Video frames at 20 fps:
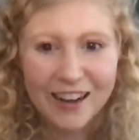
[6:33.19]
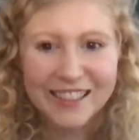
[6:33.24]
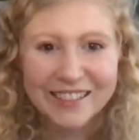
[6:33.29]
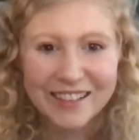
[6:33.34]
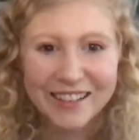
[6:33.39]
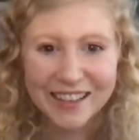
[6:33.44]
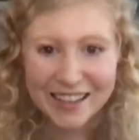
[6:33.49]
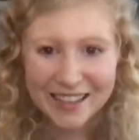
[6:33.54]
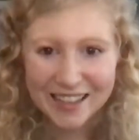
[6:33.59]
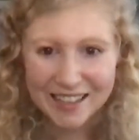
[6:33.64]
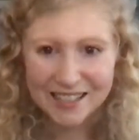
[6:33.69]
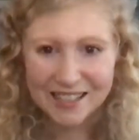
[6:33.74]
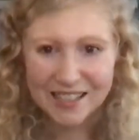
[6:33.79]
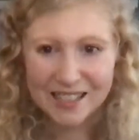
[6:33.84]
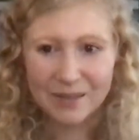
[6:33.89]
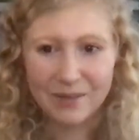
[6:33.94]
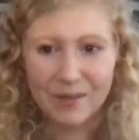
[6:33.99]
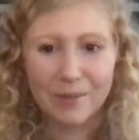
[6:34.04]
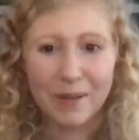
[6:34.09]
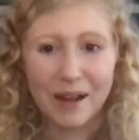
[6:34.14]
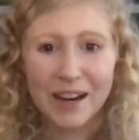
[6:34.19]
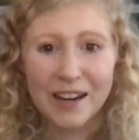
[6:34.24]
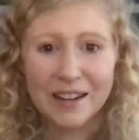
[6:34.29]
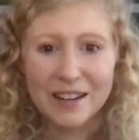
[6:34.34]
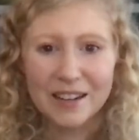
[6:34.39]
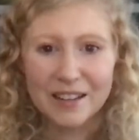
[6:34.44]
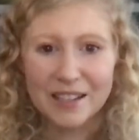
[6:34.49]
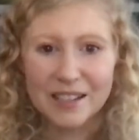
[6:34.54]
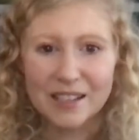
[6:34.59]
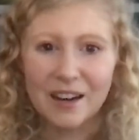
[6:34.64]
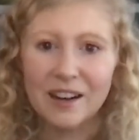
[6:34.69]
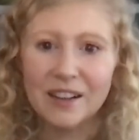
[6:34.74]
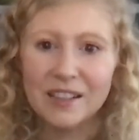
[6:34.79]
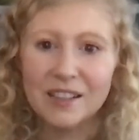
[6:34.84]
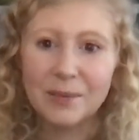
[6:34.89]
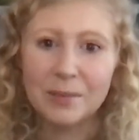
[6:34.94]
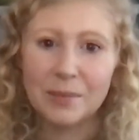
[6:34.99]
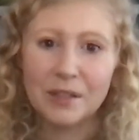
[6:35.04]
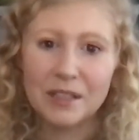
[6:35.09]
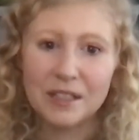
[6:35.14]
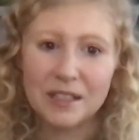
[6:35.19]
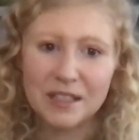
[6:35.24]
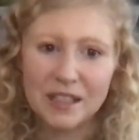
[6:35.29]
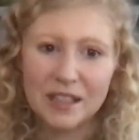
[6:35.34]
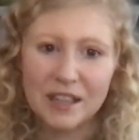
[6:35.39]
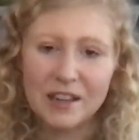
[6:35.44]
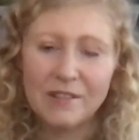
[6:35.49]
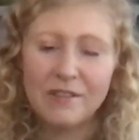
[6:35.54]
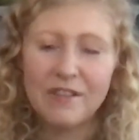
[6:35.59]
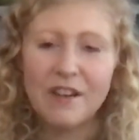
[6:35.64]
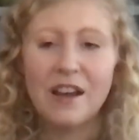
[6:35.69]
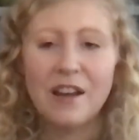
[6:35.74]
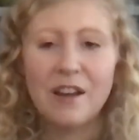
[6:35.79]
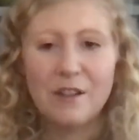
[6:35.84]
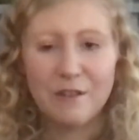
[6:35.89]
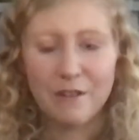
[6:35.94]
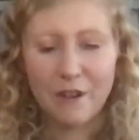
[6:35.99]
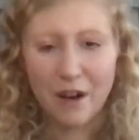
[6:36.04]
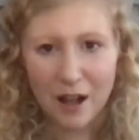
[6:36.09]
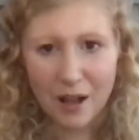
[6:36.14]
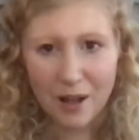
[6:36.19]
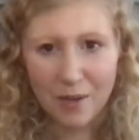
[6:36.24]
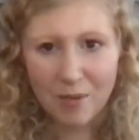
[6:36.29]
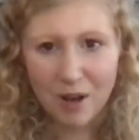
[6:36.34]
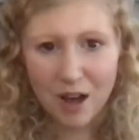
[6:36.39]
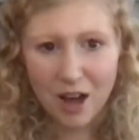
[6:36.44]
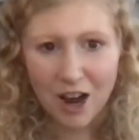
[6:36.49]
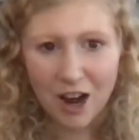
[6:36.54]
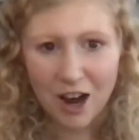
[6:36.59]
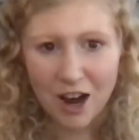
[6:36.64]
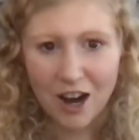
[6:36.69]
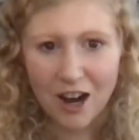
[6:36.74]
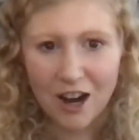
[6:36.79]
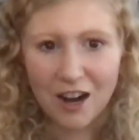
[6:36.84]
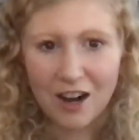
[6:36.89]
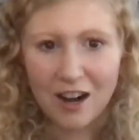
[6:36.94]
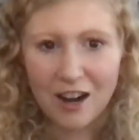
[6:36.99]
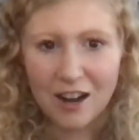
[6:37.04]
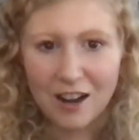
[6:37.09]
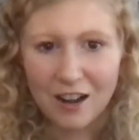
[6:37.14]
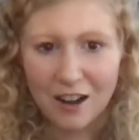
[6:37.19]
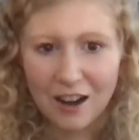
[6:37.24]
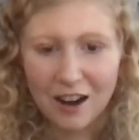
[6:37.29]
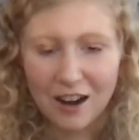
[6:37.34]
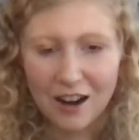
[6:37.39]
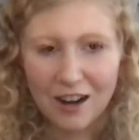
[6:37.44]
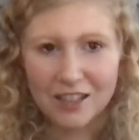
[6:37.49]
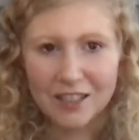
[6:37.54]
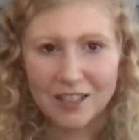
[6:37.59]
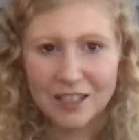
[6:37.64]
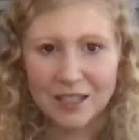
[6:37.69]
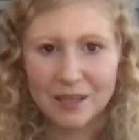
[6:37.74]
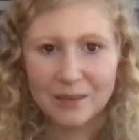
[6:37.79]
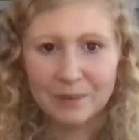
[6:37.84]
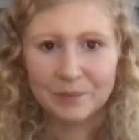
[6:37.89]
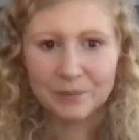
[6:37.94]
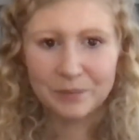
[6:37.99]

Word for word: And so I think this this reminder, this card to perceive from our hearts.